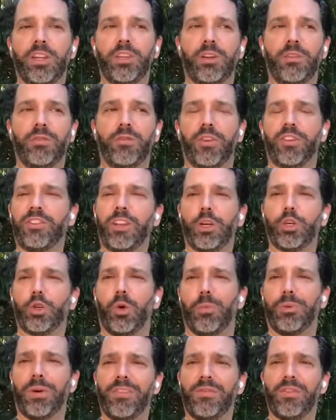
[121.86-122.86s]
for sexual
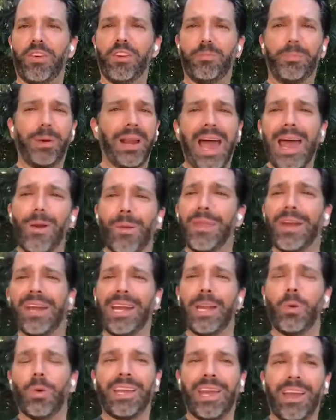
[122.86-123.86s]
preference. But I don't think
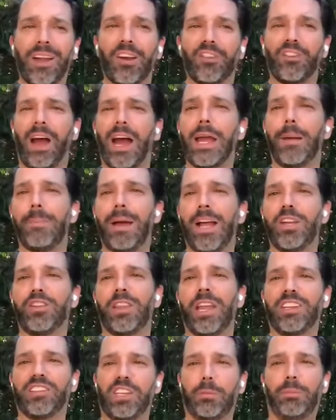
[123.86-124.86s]
anyone cares. I imagine
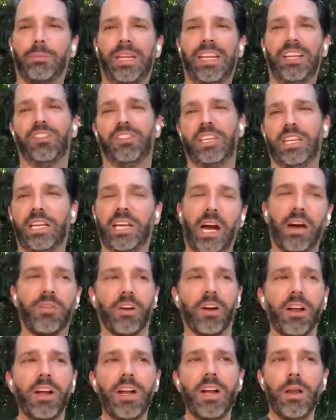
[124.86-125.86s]
that's like PC
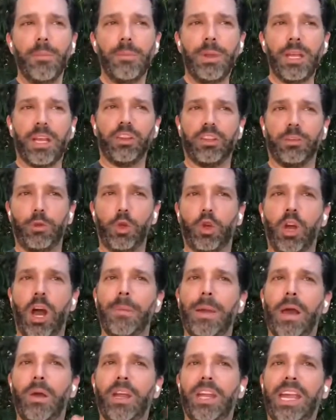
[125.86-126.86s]
cover, because if you come
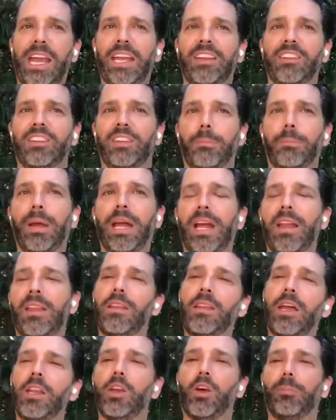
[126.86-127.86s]
out against the ban,
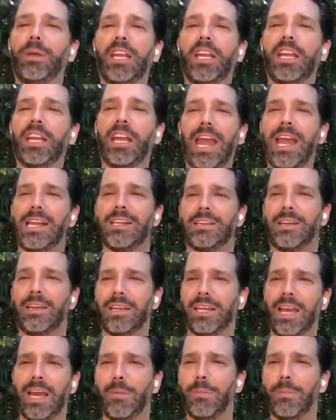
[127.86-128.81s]
then you're being anti-gay.